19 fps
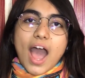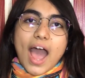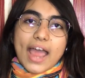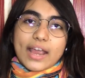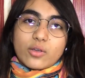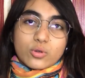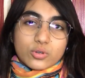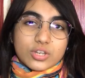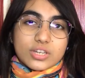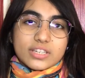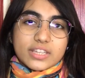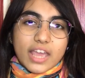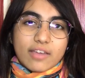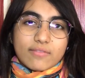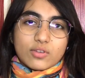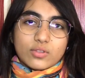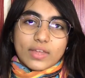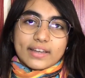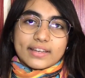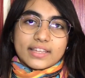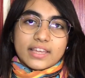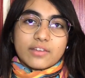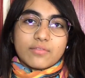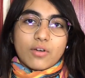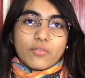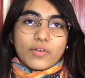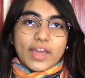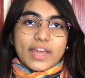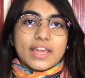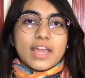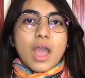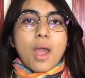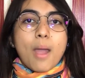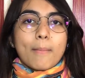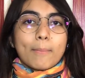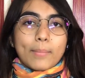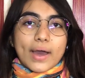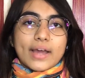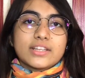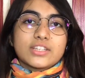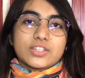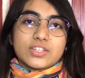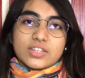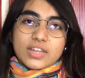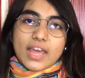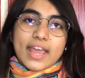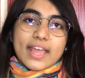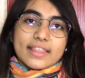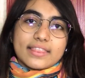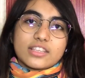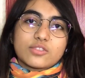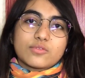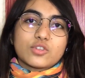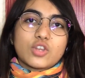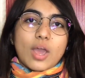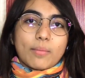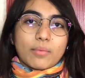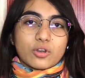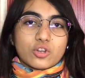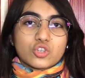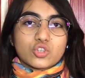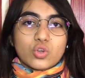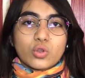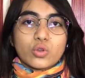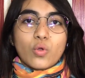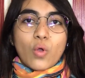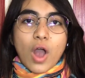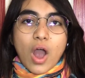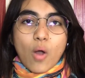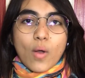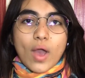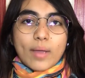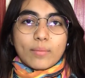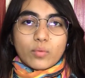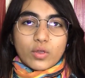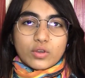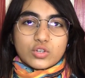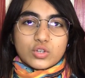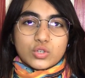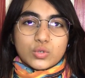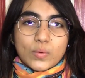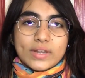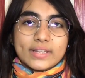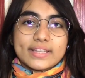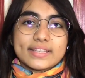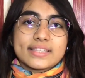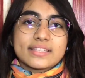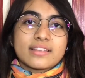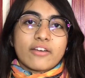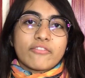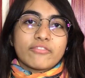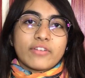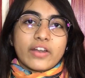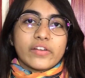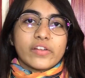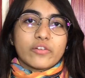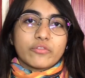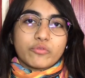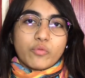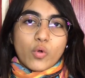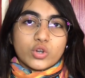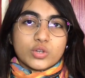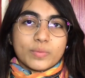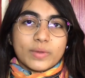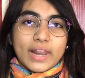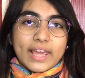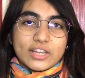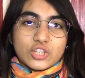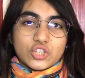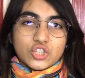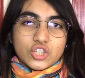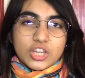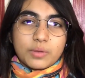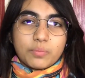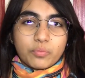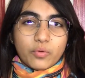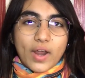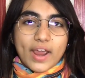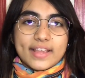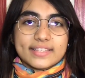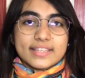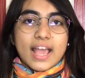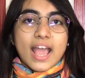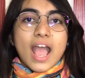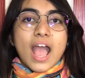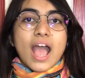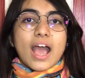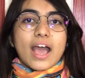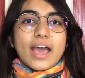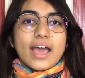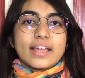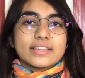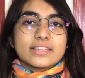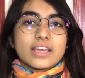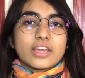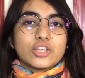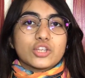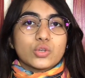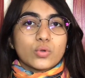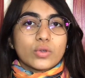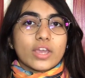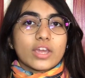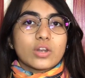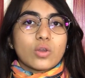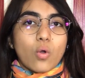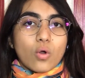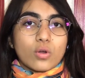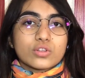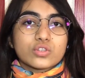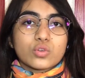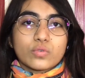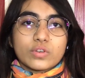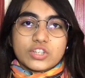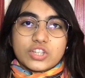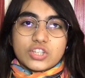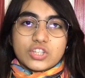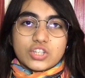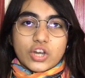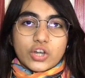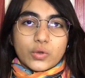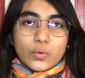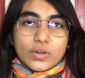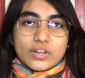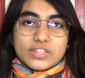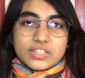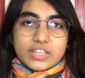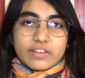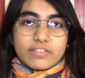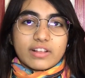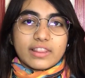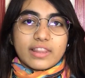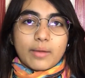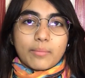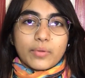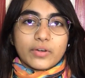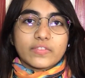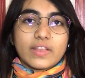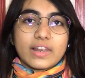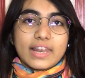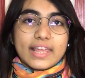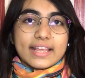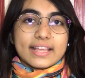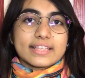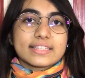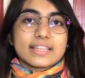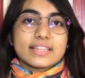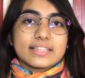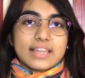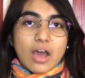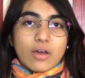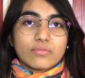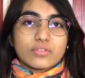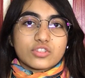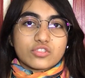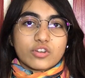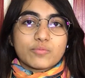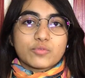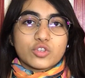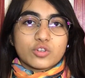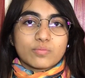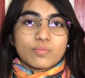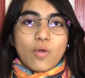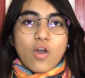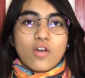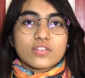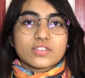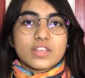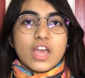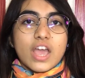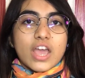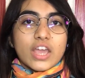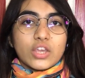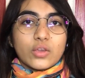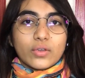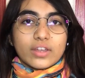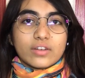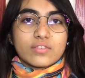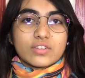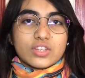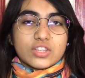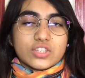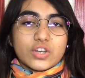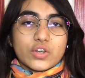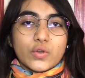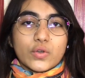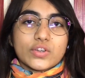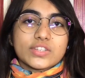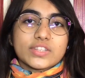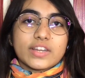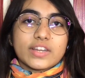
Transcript: I couldn't give you that giveaway but today in this video I'm going to show you how I'm going to do it this is a very affordable and cheap price and you can also register your serial number the link is in down description box you can register your